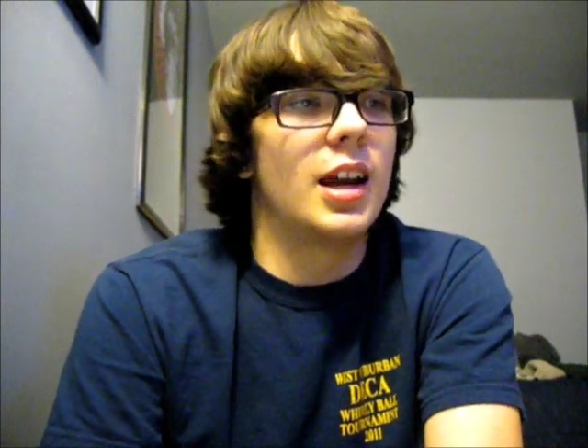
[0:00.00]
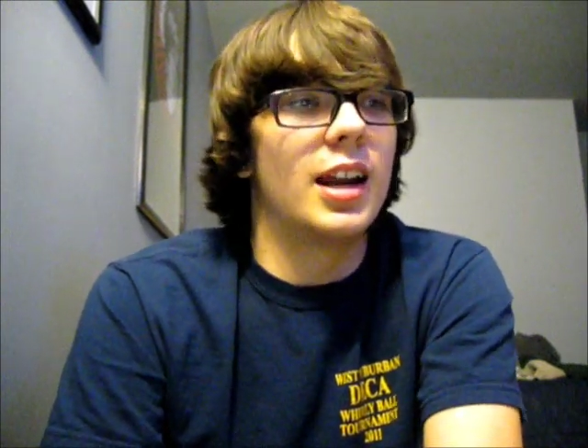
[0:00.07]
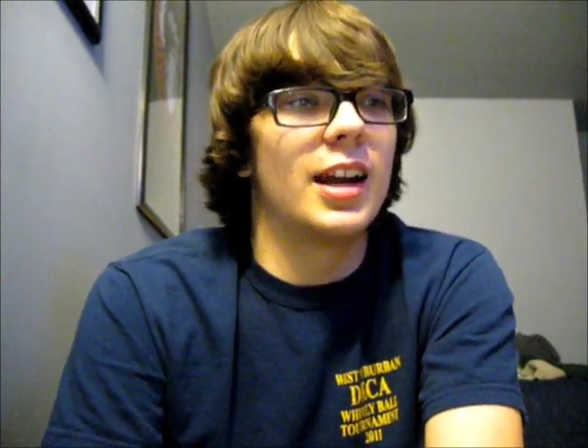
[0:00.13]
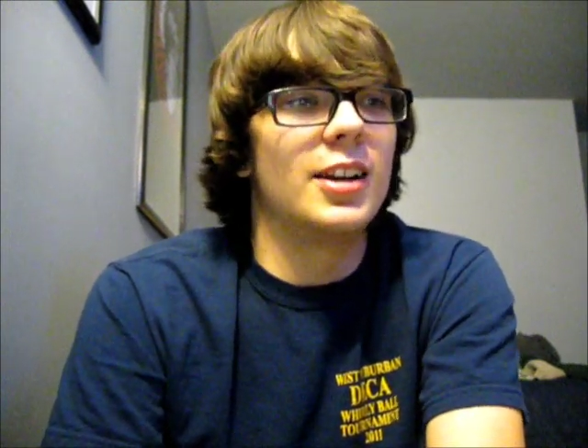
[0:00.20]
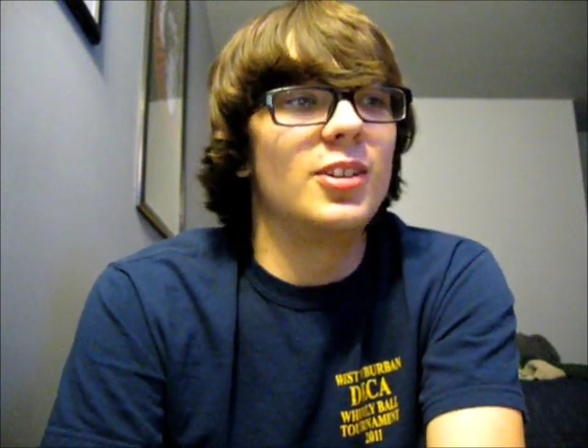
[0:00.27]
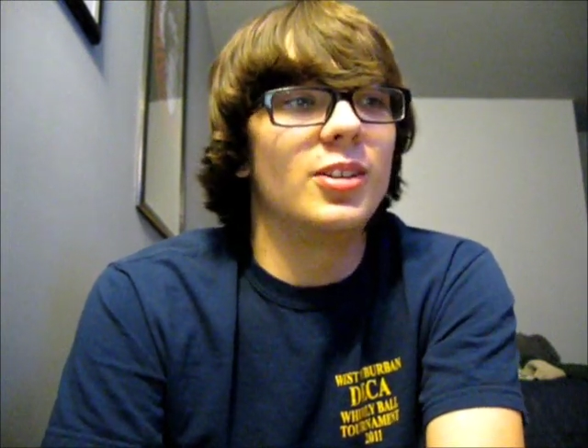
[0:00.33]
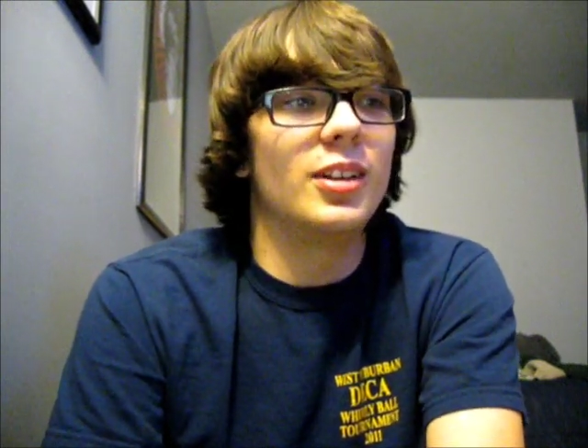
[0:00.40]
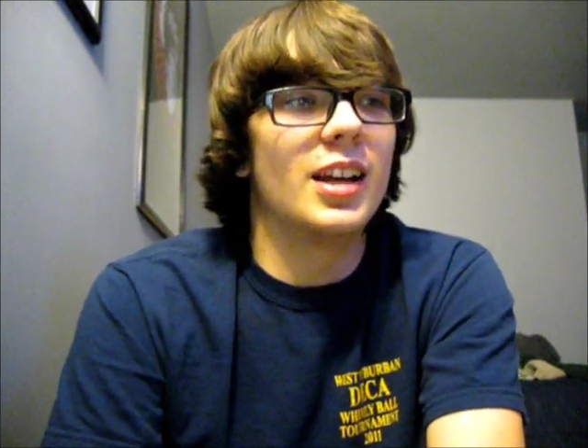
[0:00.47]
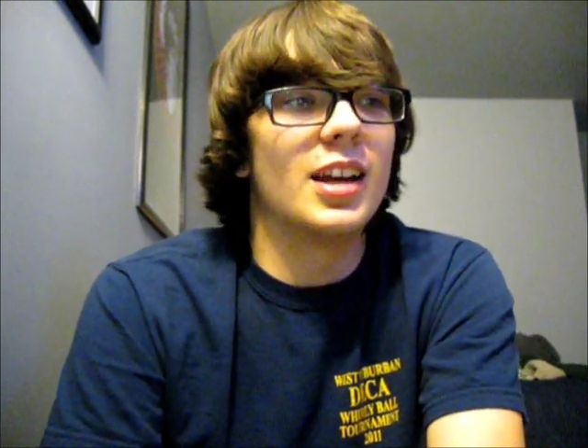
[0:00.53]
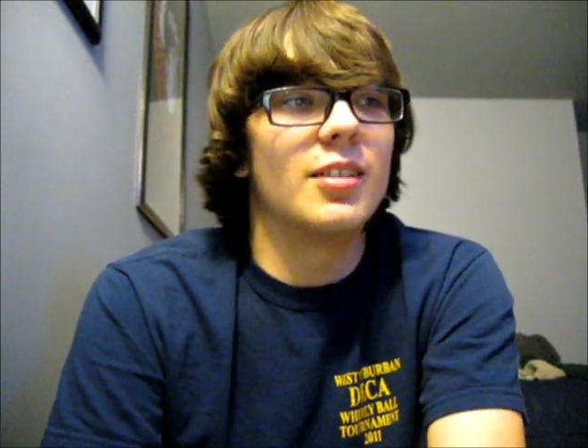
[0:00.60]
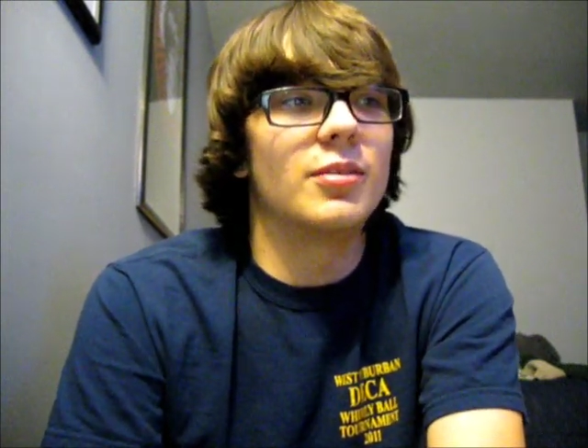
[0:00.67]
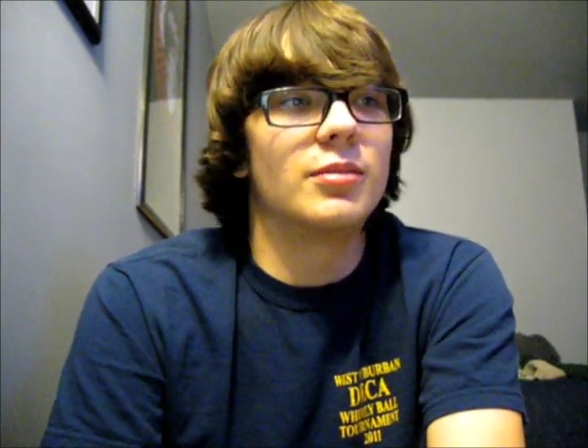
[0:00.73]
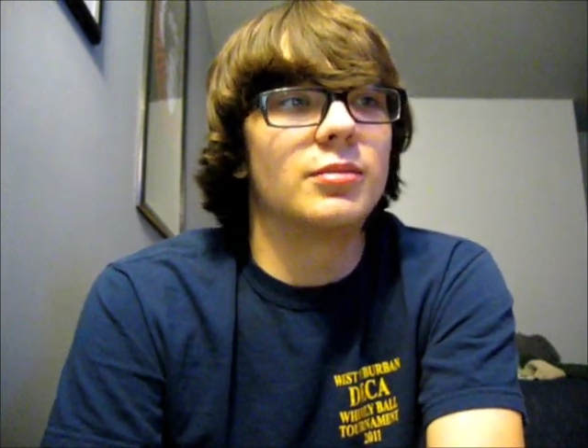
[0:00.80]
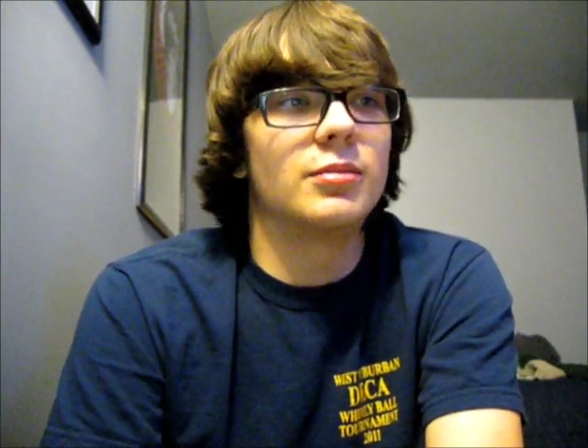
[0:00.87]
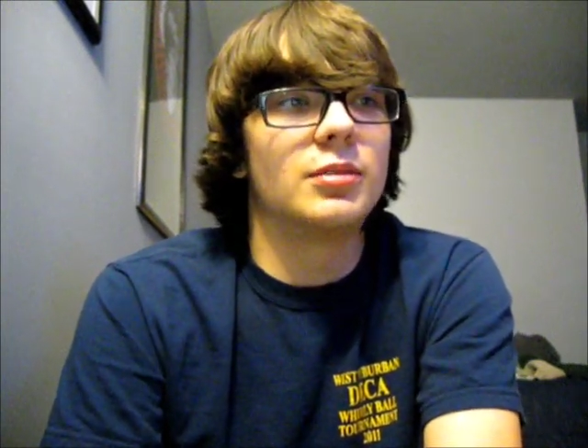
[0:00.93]
And I usually
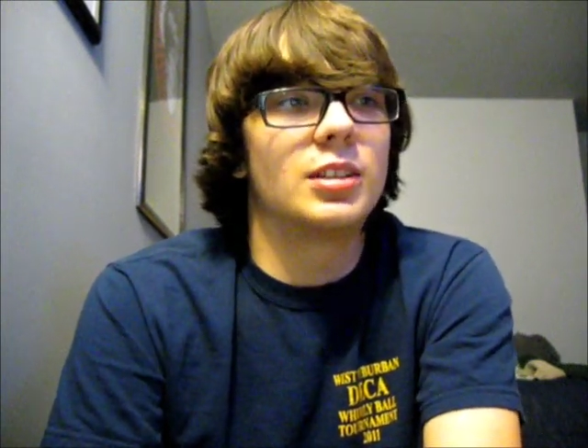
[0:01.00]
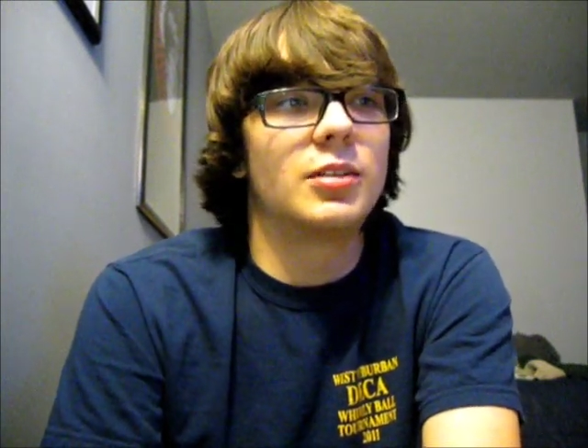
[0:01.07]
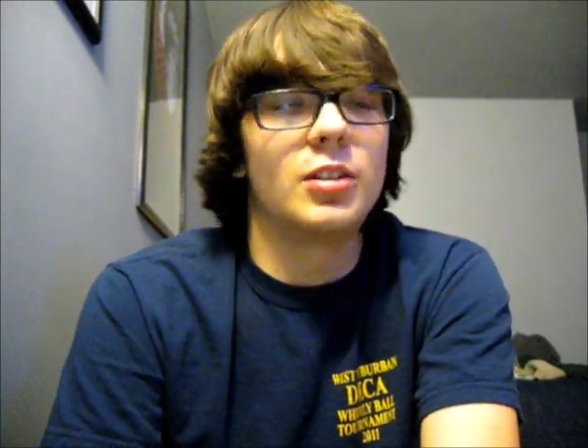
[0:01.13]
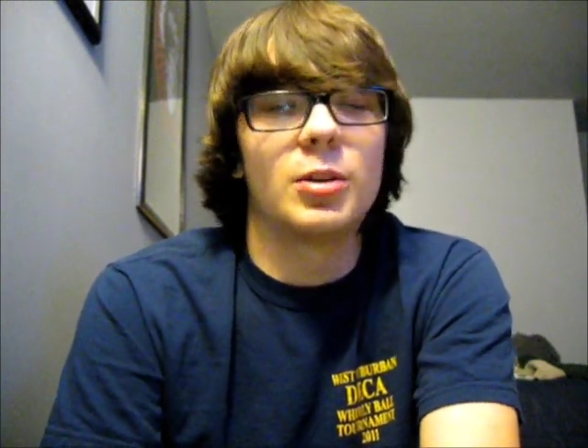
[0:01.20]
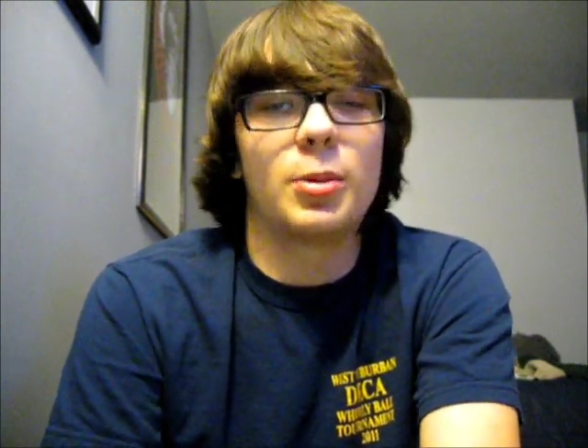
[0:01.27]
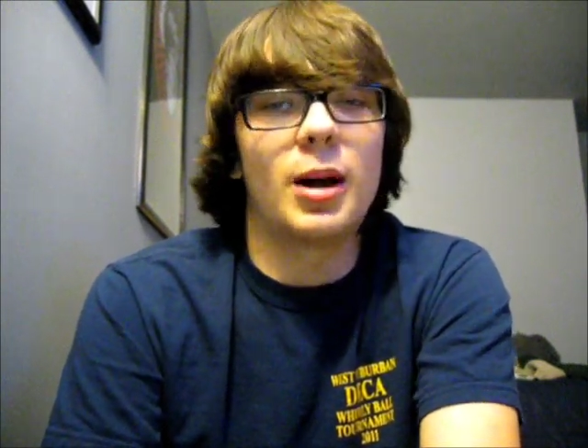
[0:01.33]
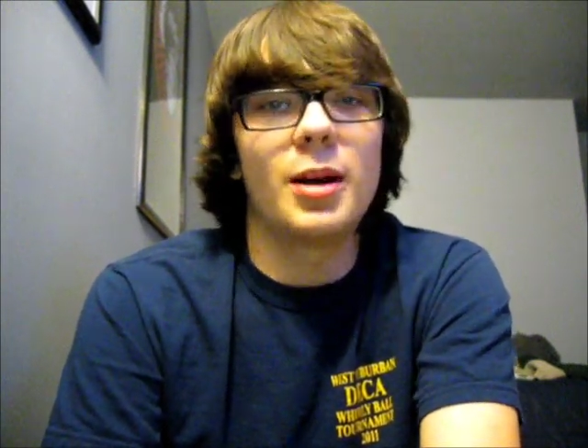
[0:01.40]
have severe